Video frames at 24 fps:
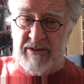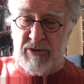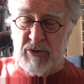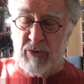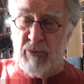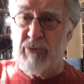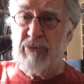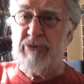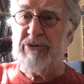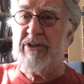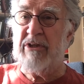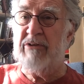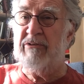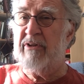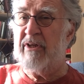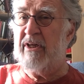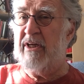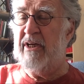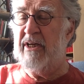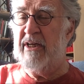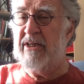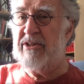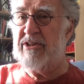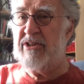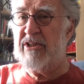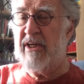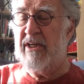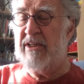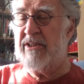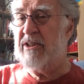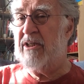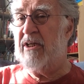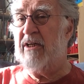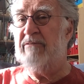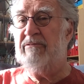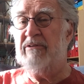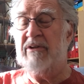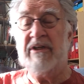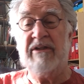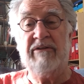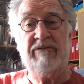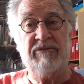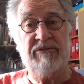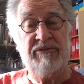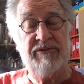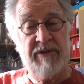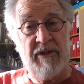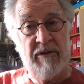It's also the case, as I've
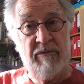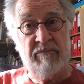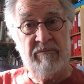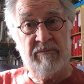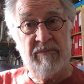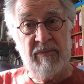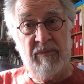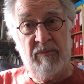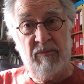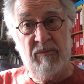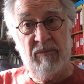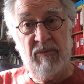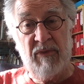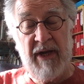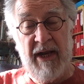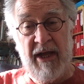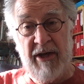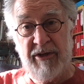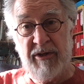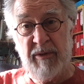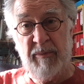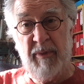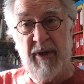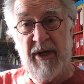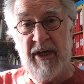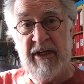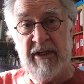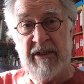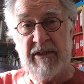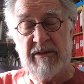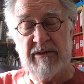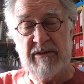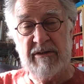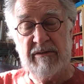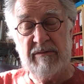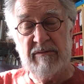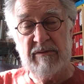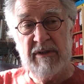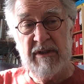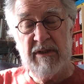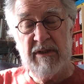learnt from cloudy pain,